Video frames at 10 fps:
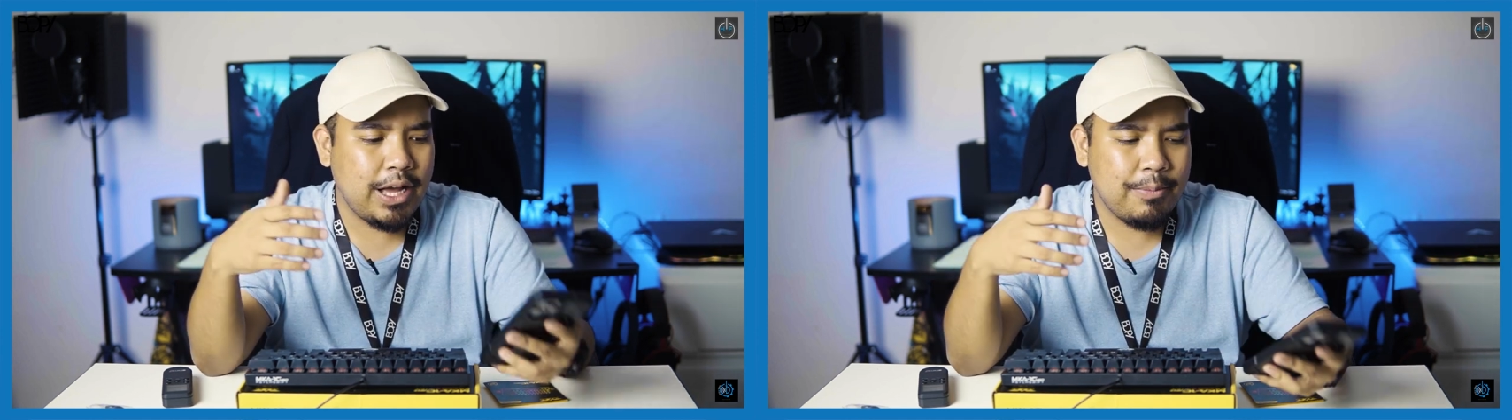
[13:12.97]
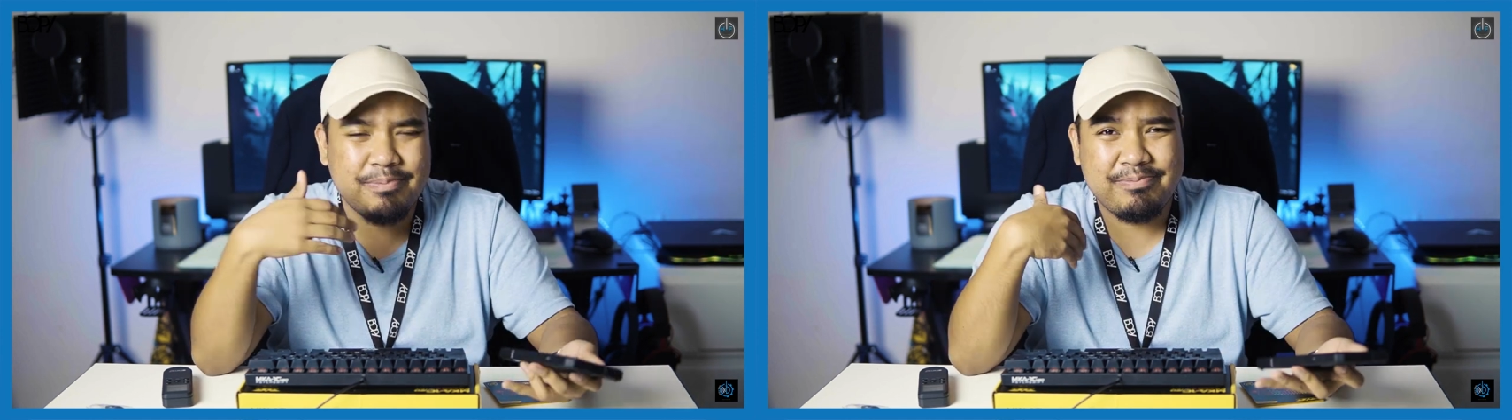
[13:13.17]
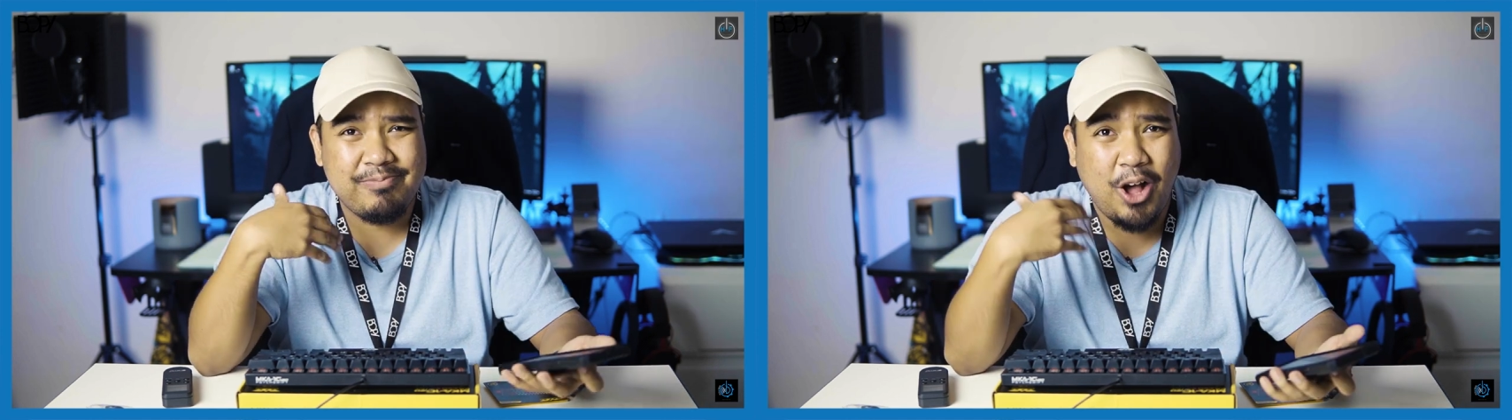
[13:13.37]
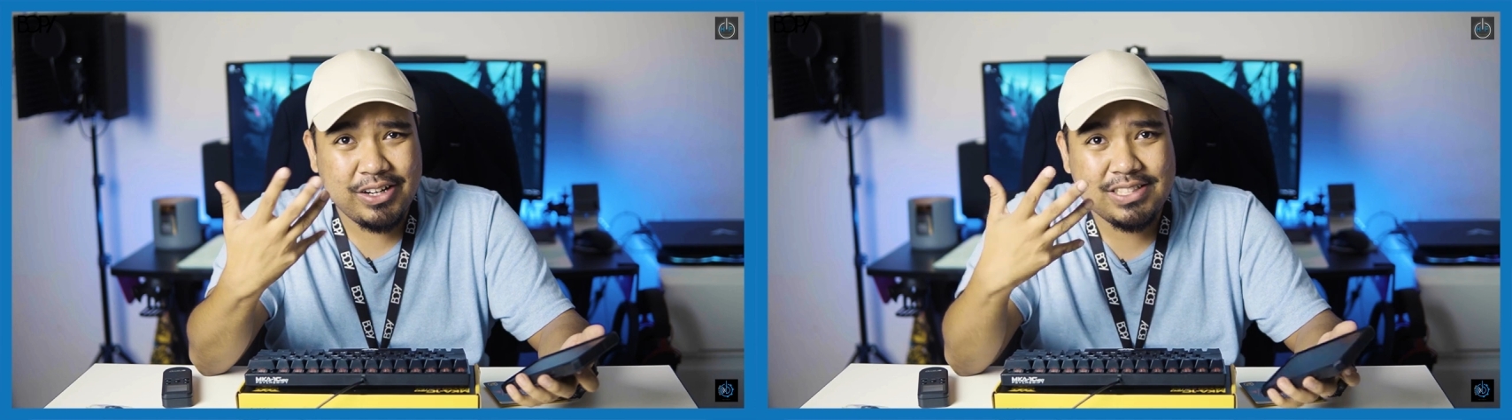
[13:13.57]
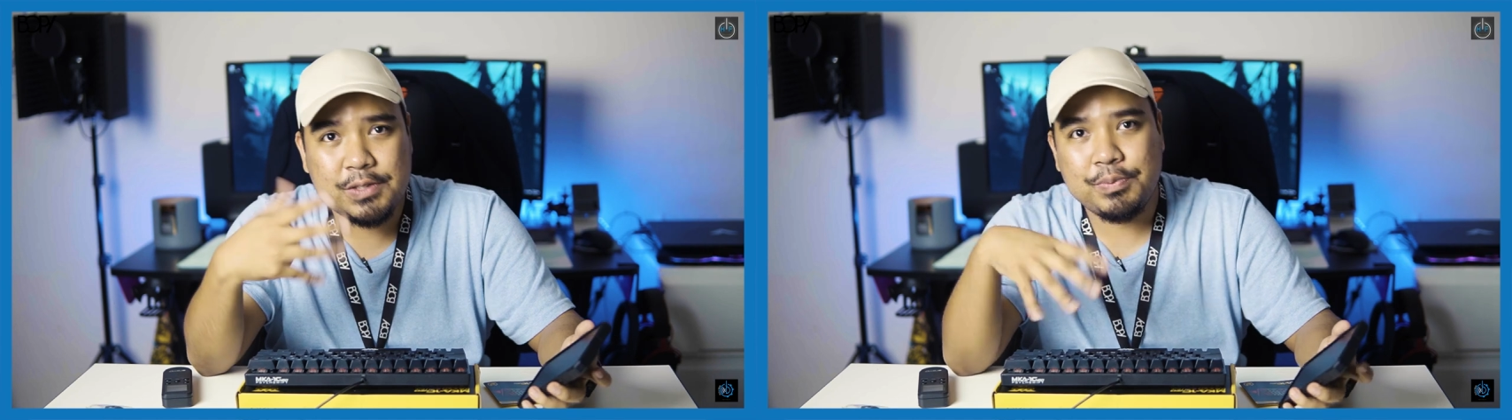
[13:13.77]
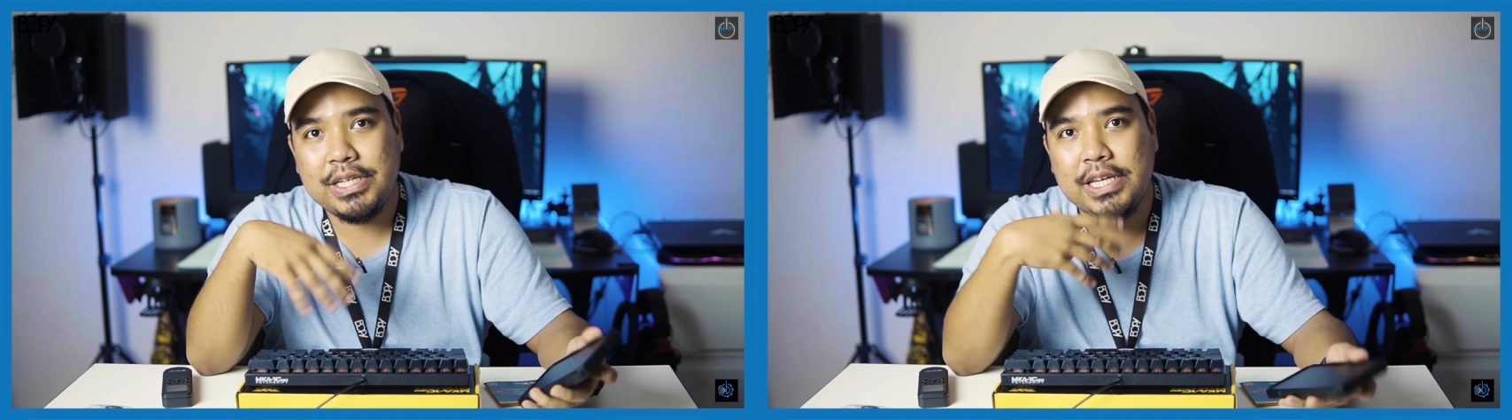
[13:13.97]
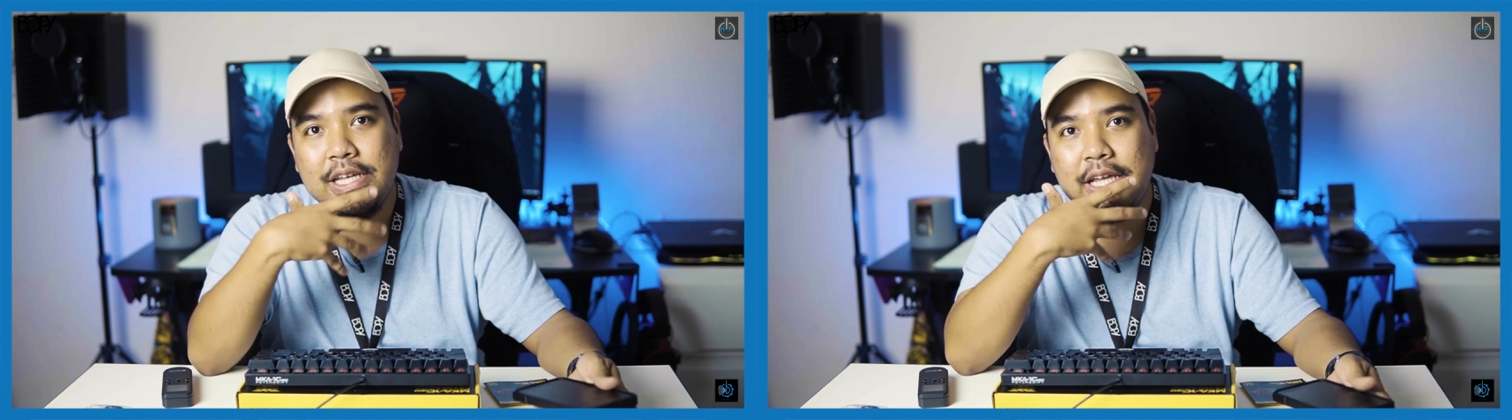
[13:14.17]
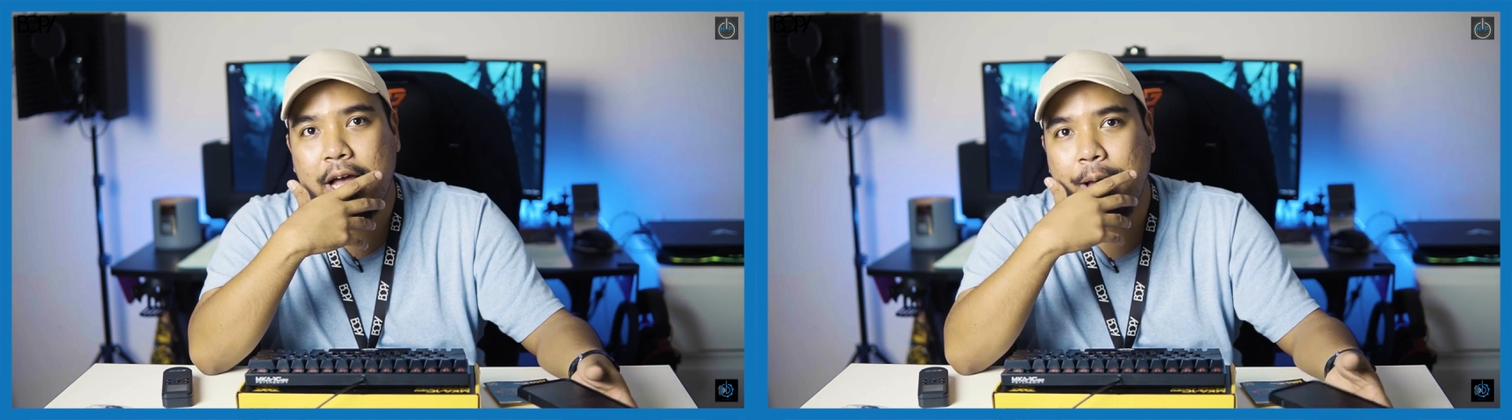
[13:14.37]
Honestly
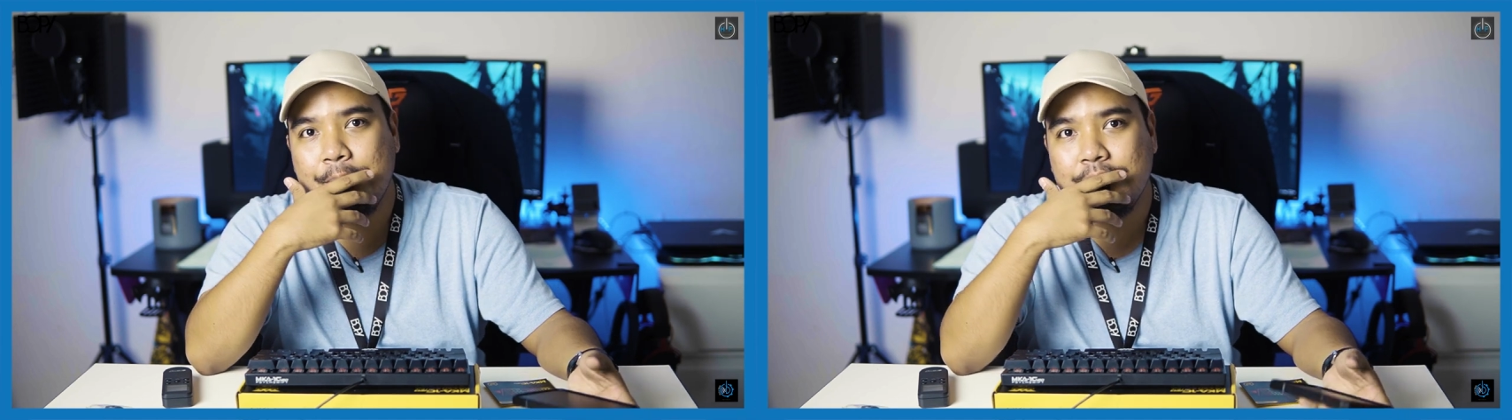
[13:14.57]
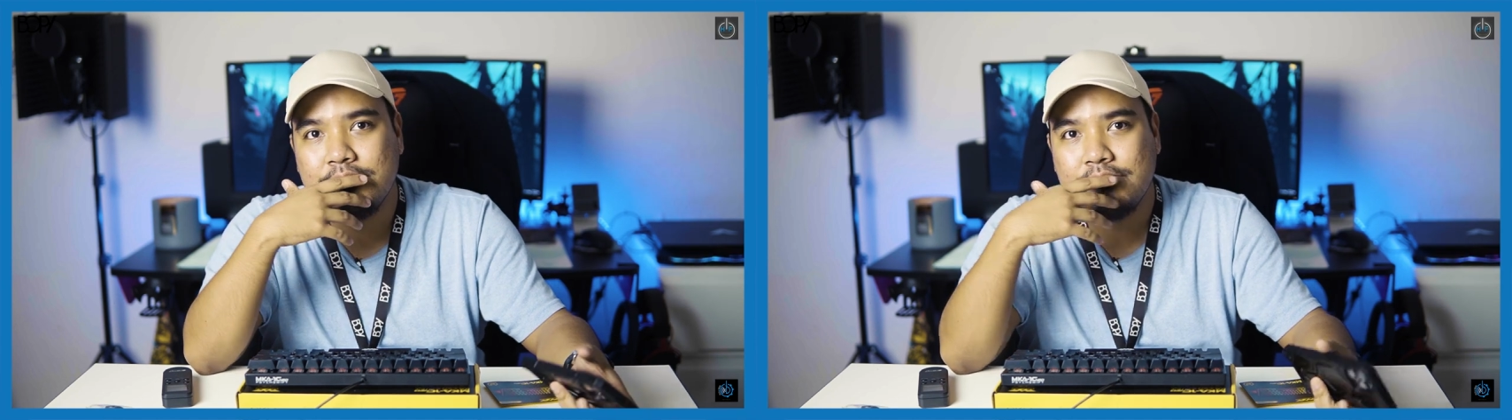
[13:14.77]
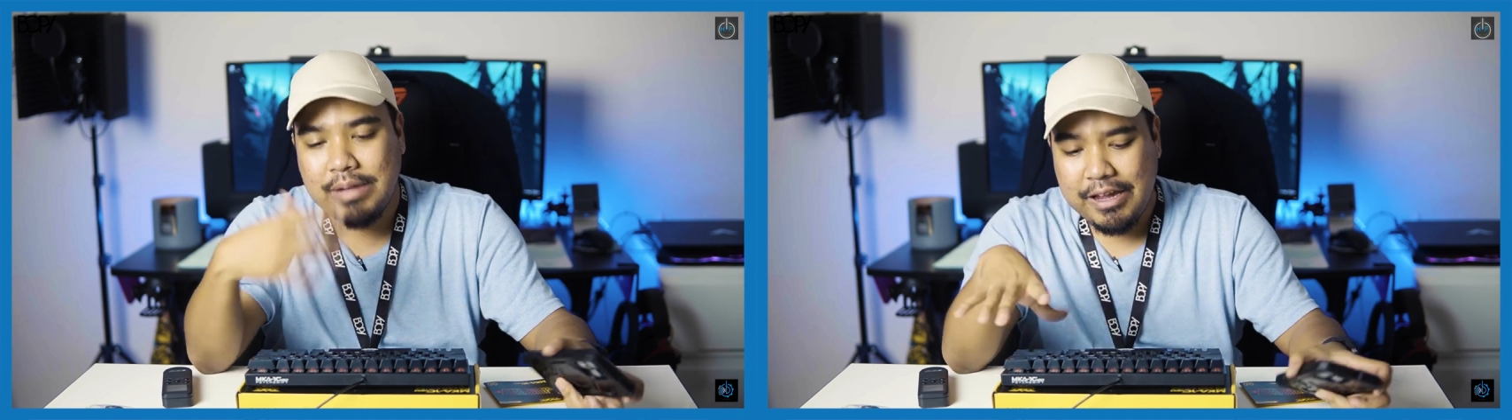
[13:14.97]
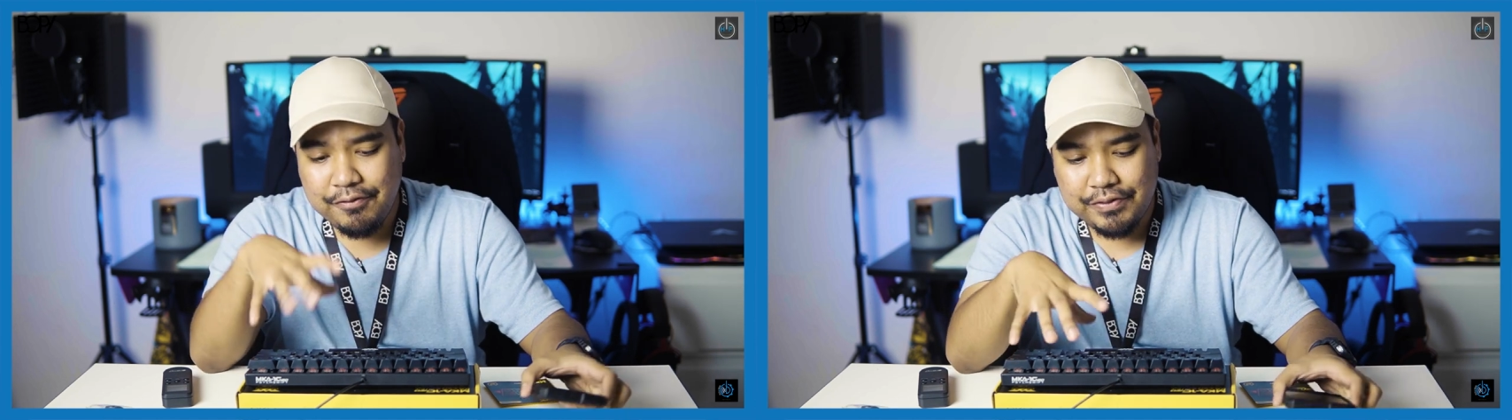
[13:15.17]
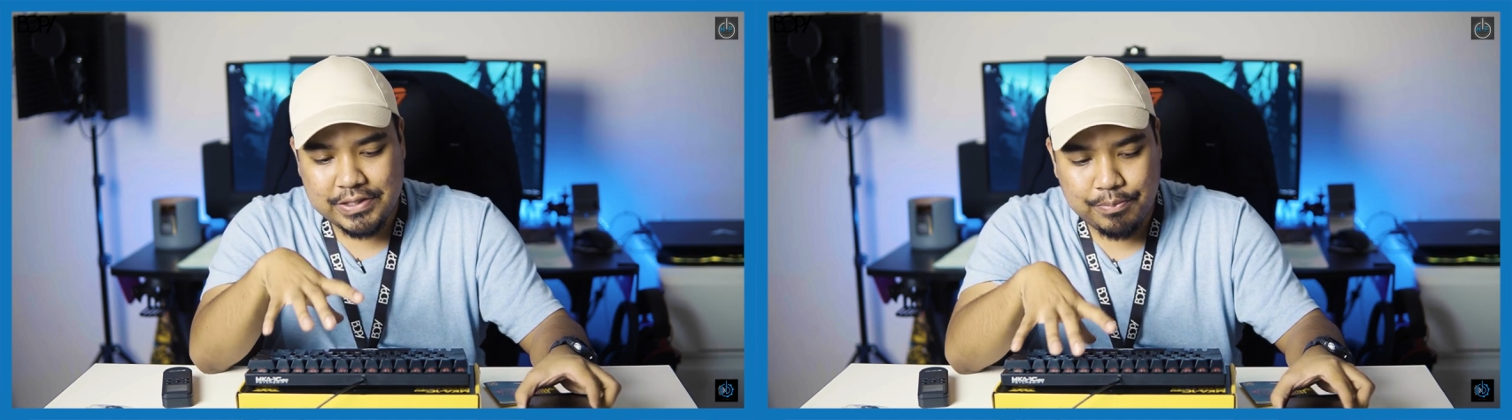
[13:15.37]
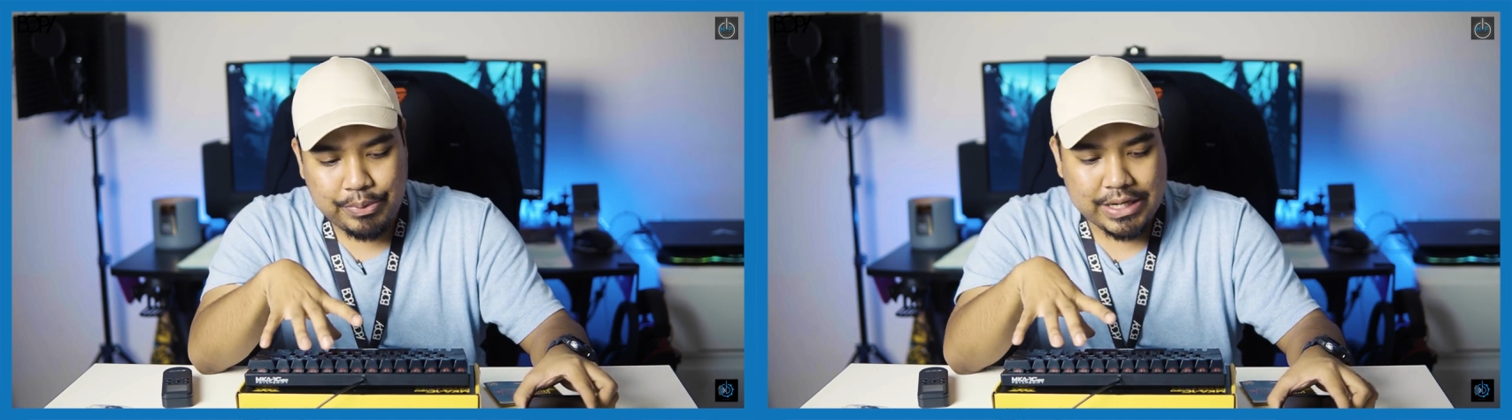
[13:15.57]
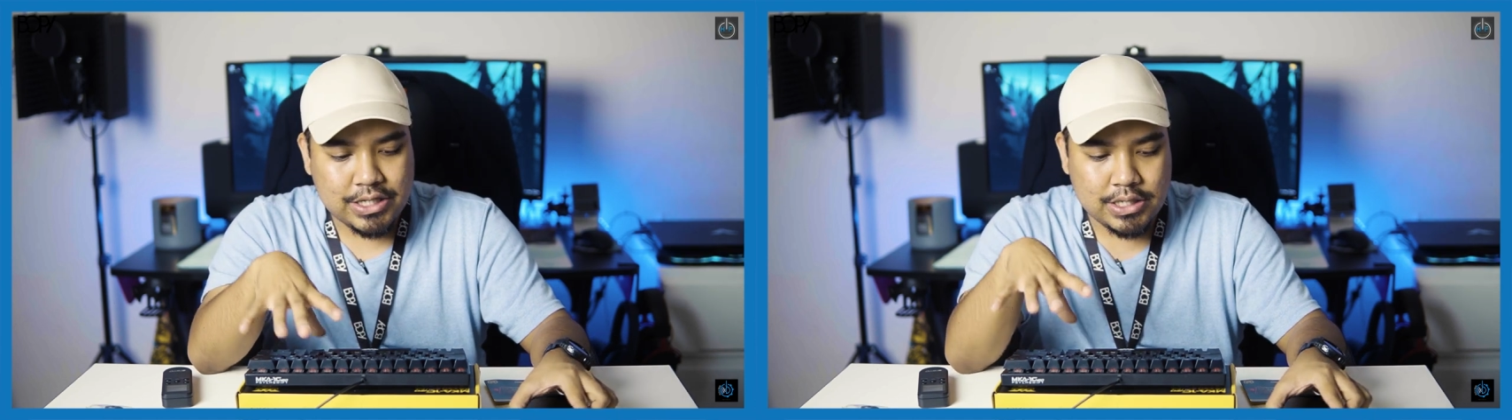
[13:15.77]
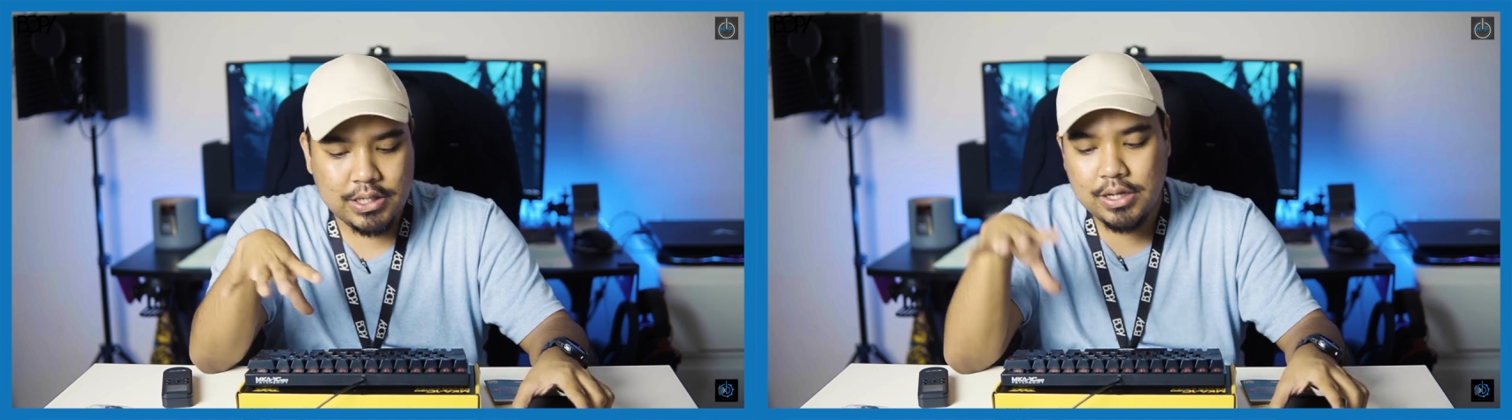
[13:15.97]
speaking, my first
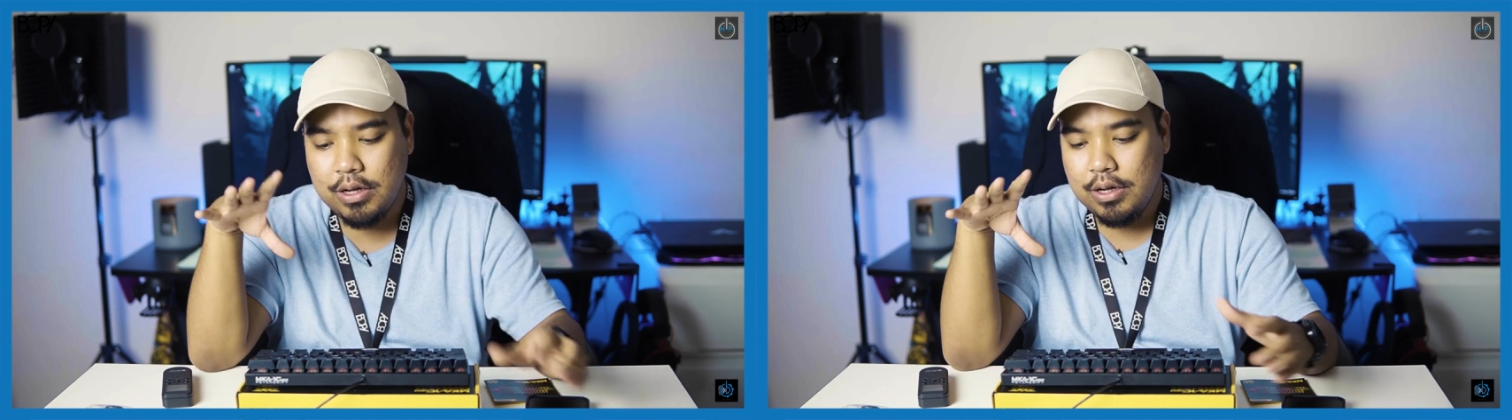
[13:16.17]
impression